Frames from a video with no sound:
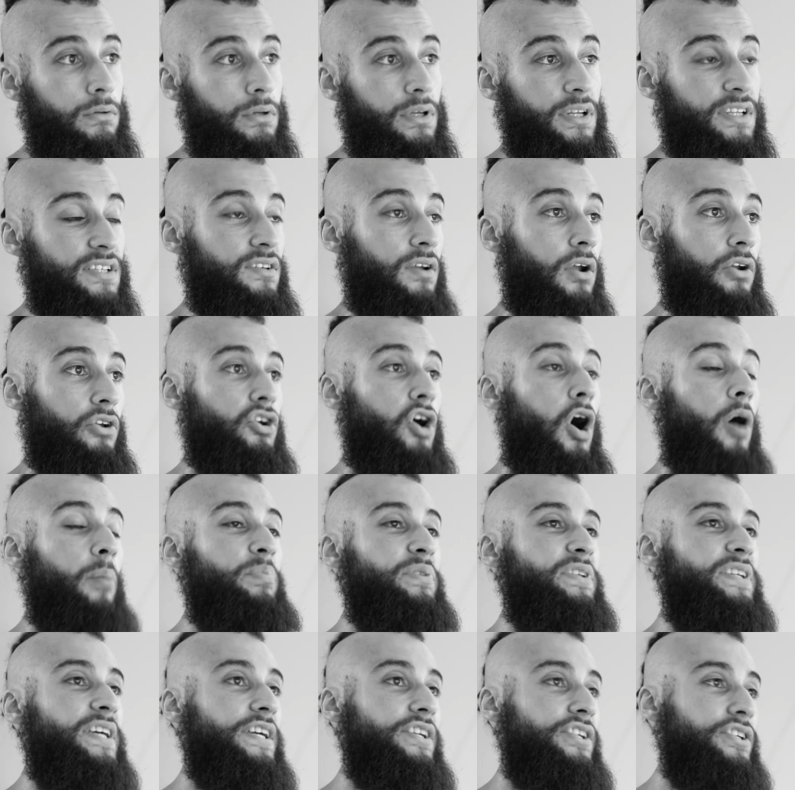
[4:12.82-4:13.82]
It is not a
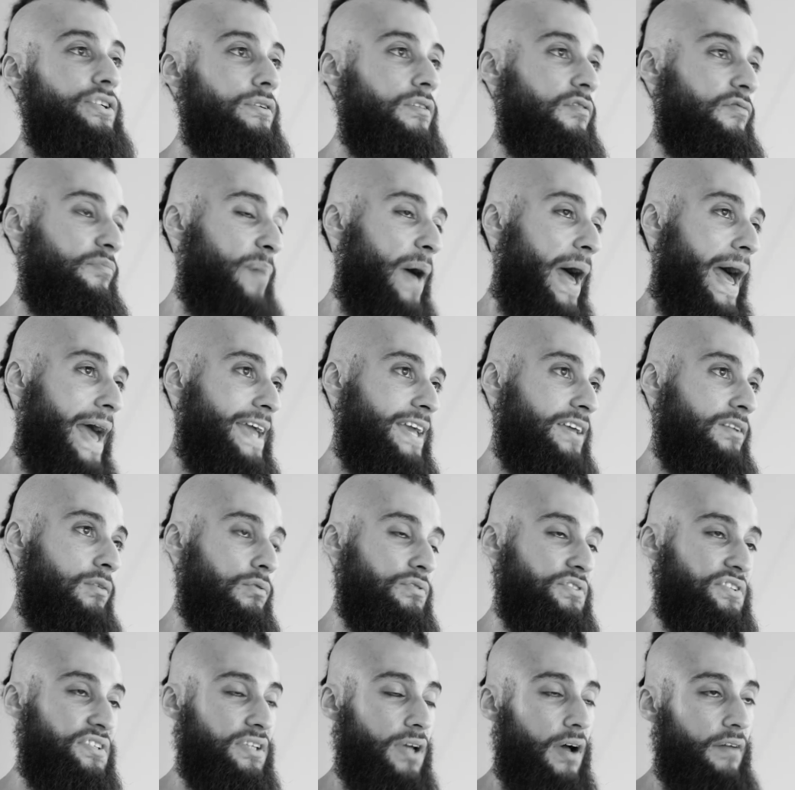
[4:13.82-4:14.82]
competition of pain
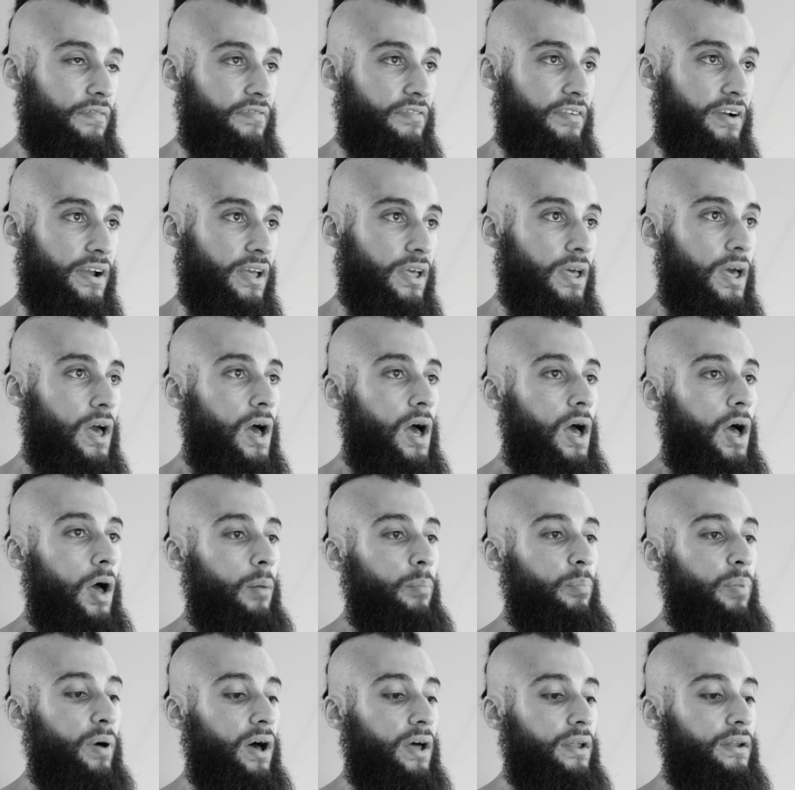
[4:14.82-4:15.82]
or suffering,
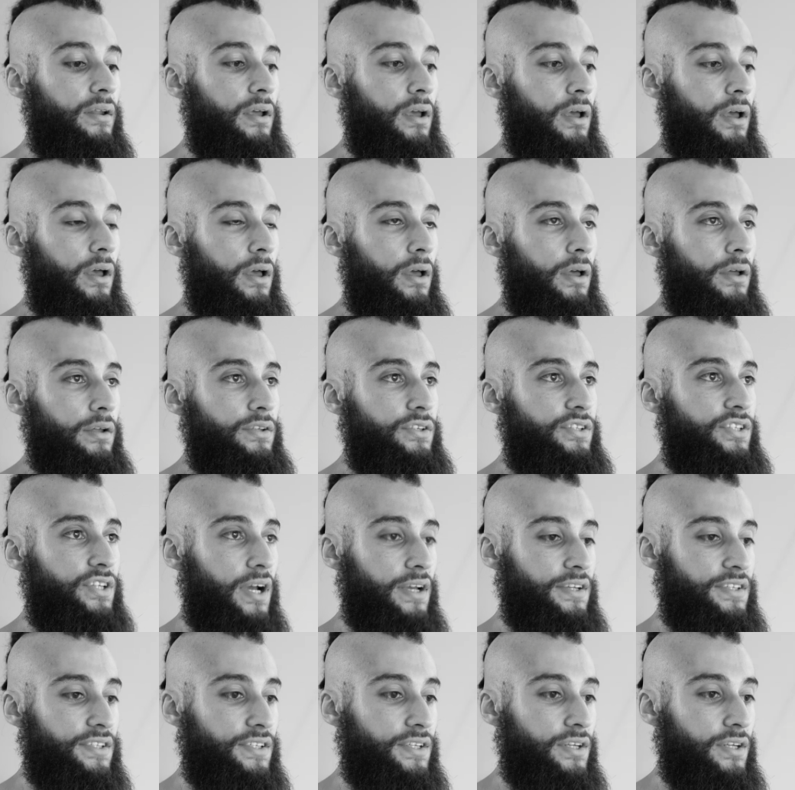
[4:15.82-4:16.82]
but
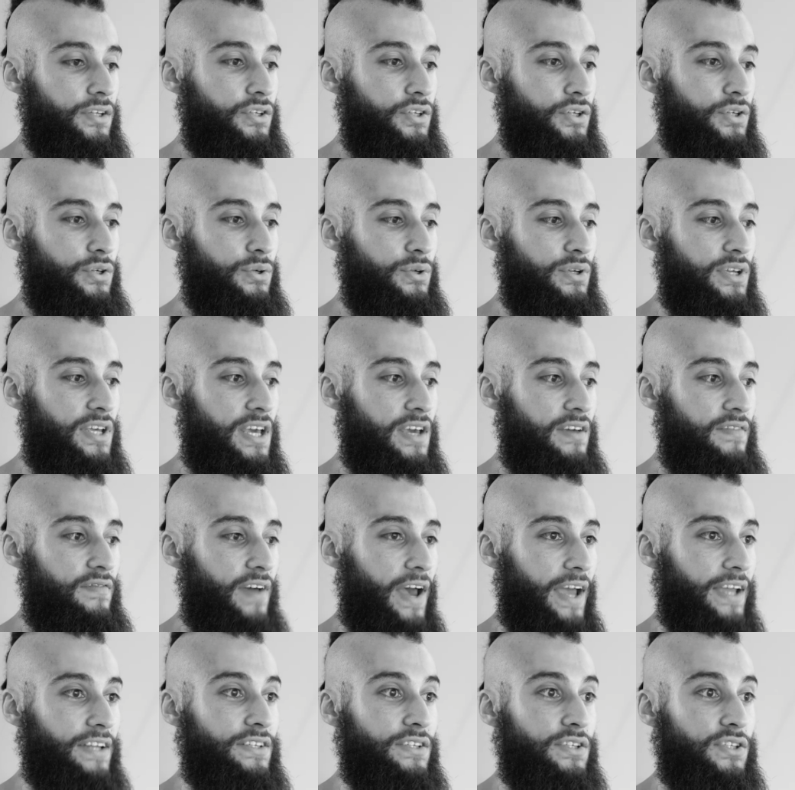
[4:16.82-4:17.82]
just to
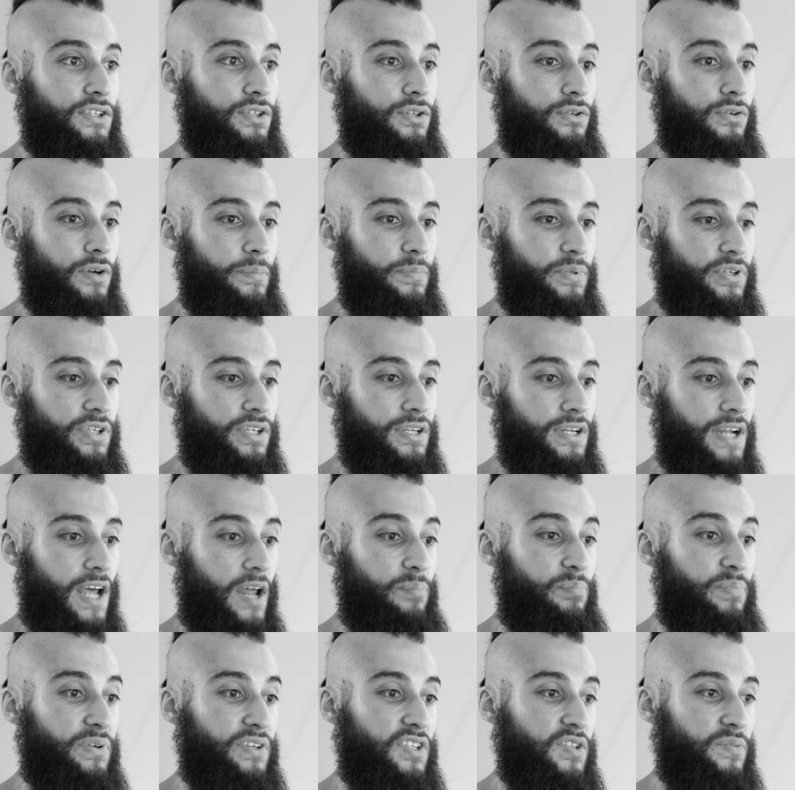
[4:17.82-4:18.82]
give a description
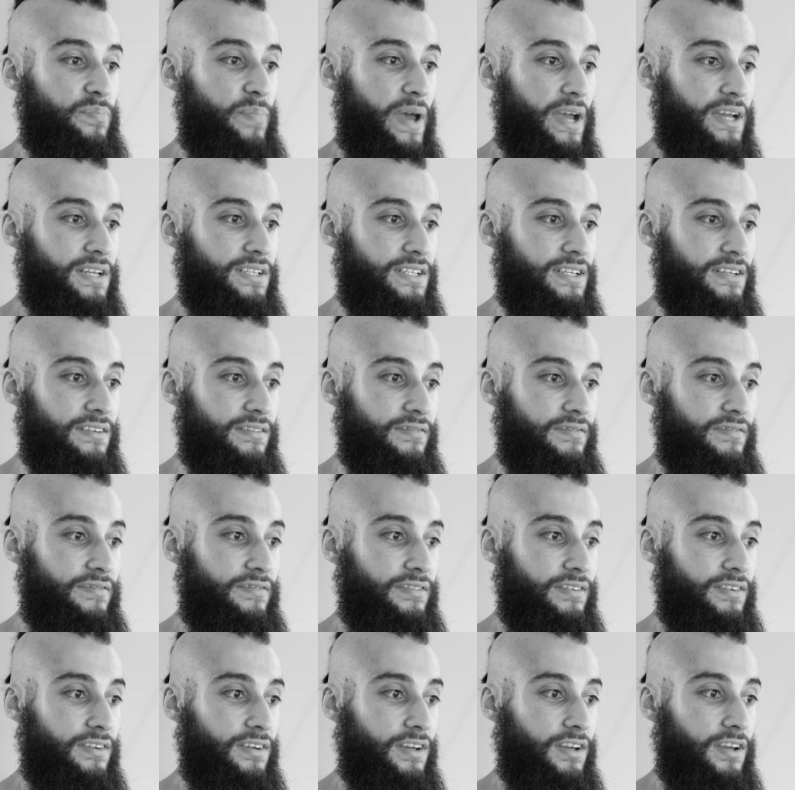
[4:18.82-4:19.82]
and perspective
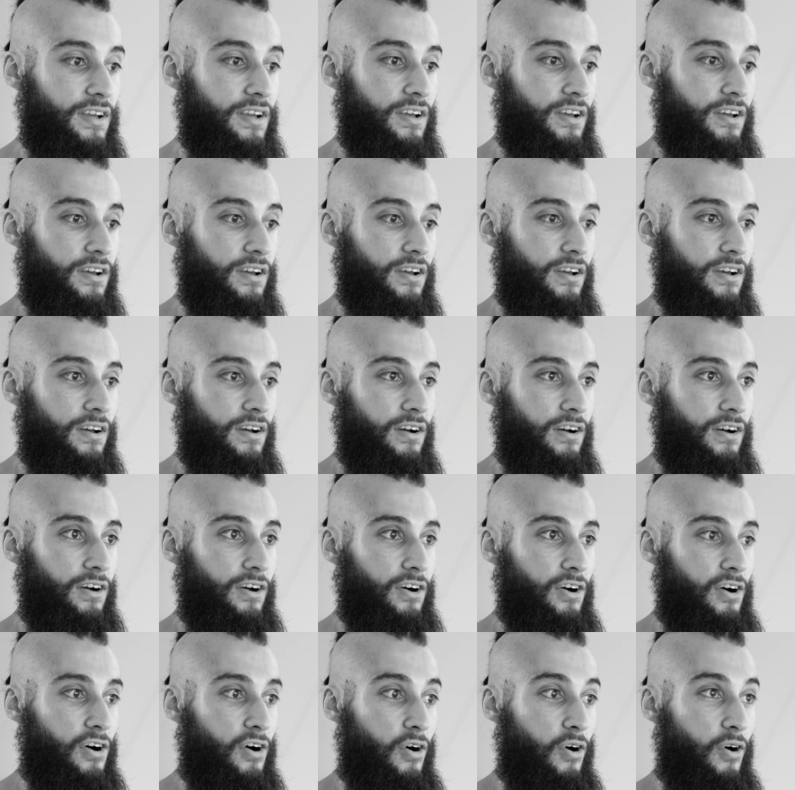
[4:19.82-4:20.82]

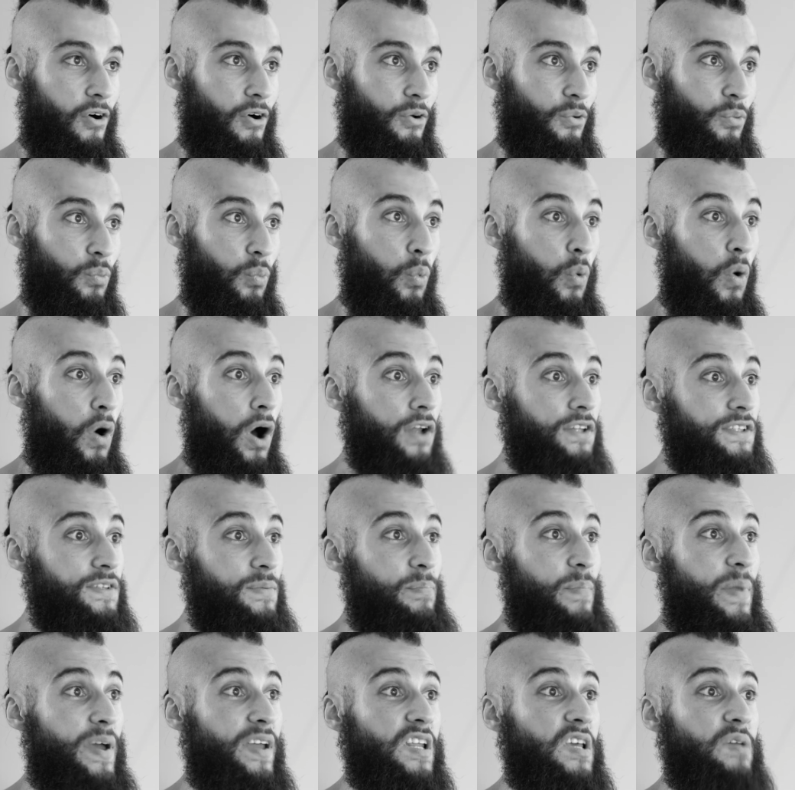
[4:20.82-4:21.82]
on
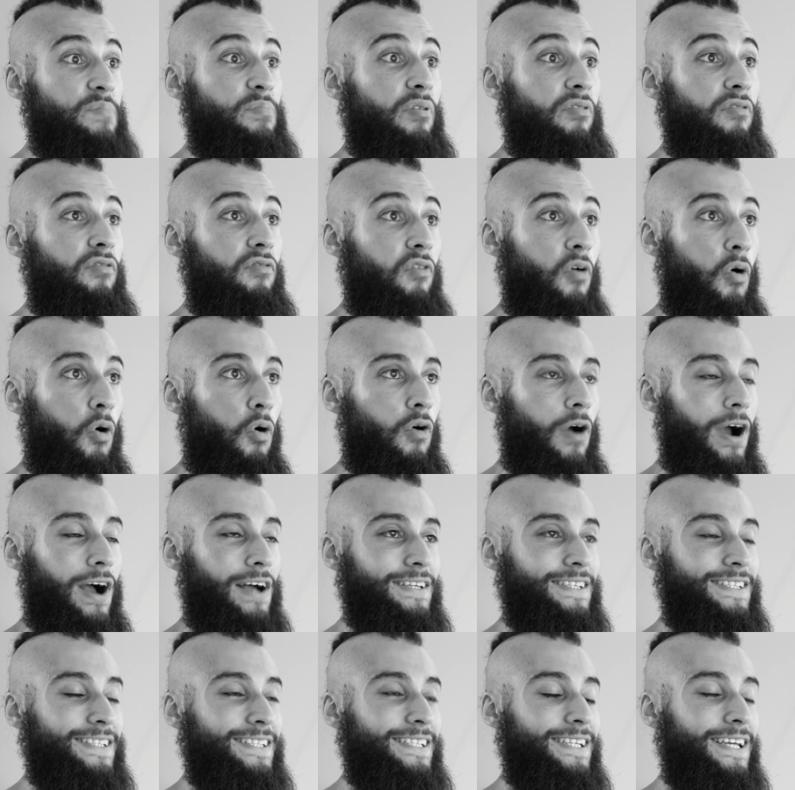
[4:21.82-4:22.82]
what many before
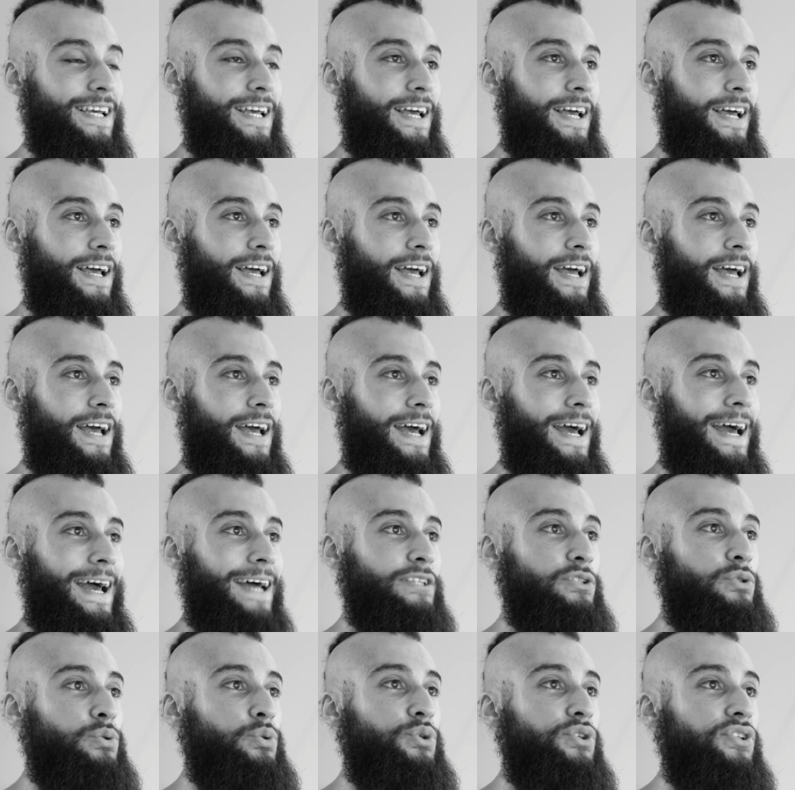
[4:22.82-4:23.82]
us
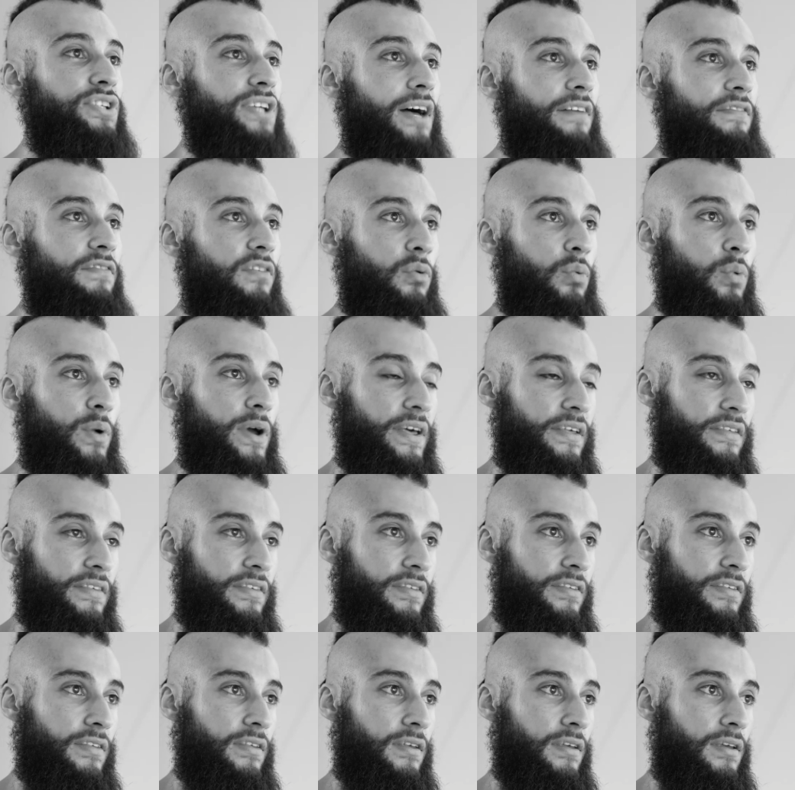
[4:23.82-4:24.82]
had to suffer
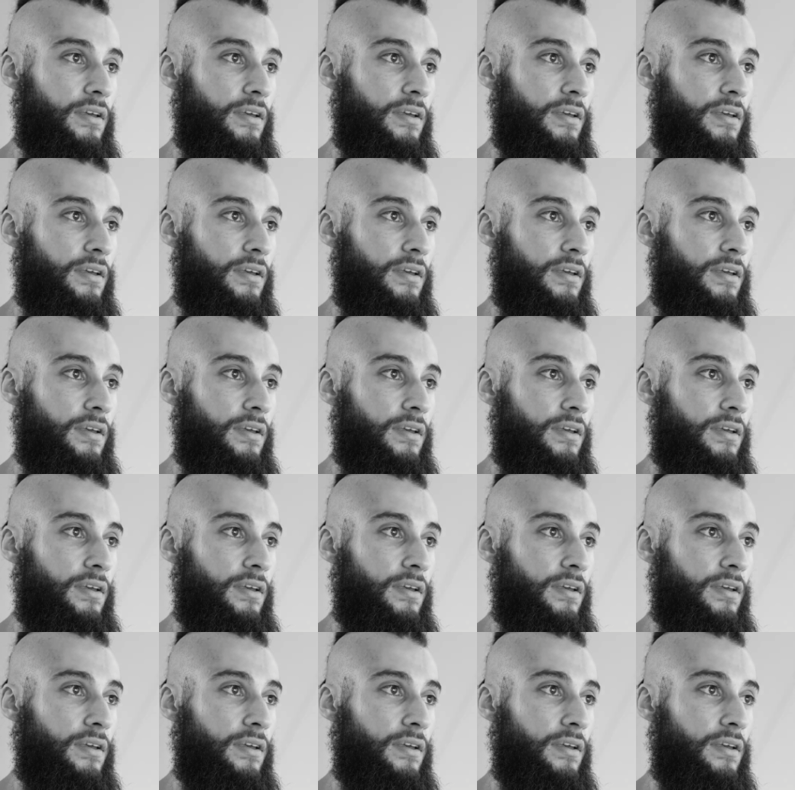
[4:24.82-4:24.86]
with.